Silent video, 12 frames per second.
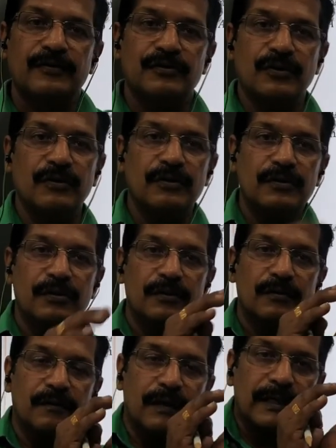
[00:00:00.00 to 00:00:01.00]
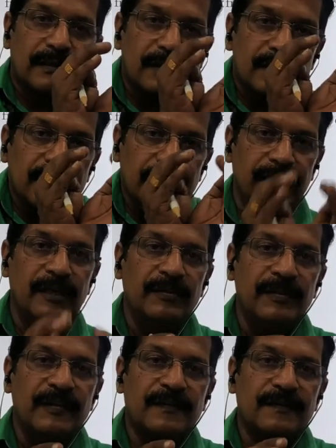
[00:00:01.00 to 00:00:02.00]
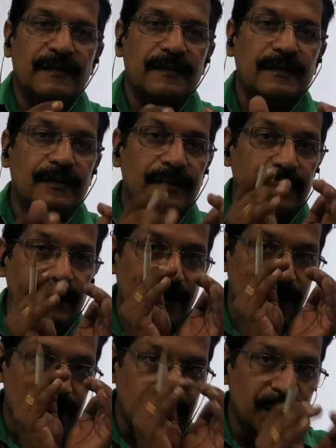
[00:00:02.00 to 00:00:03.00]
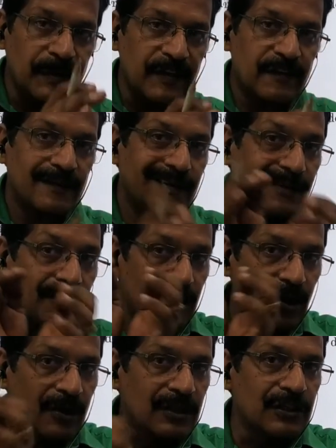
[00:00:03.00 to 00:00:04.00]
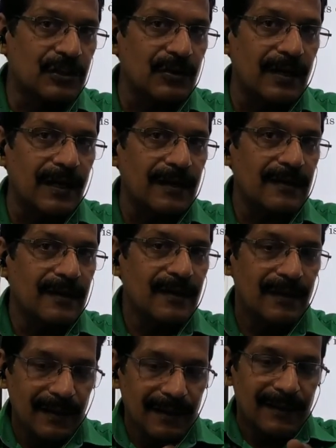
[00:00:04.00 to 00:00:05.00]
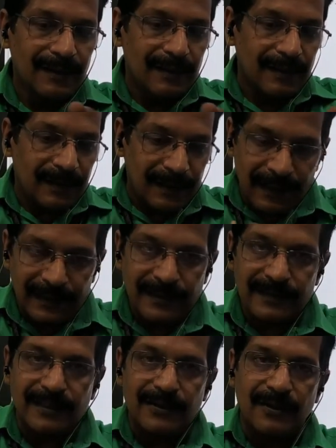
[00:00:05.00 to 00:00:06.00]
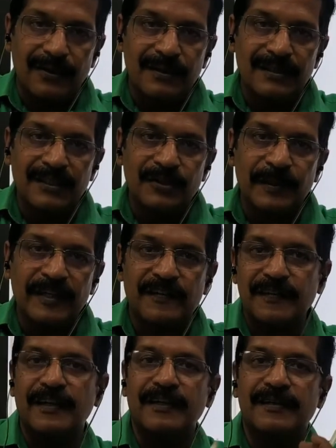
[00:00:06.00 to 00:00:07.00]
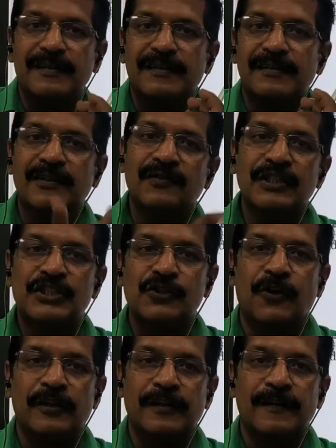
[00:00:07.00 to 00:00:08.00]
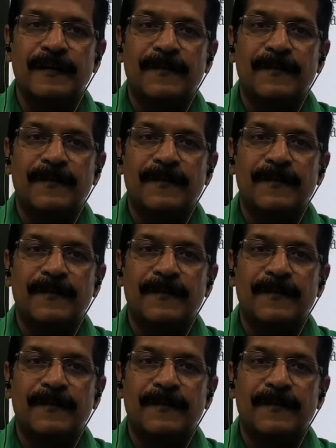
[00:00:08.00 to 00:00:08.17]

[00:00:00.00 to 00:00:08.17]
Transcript: So, what are the elements, ordered pairs belonging to R? Write that ordered pairs in reverse order.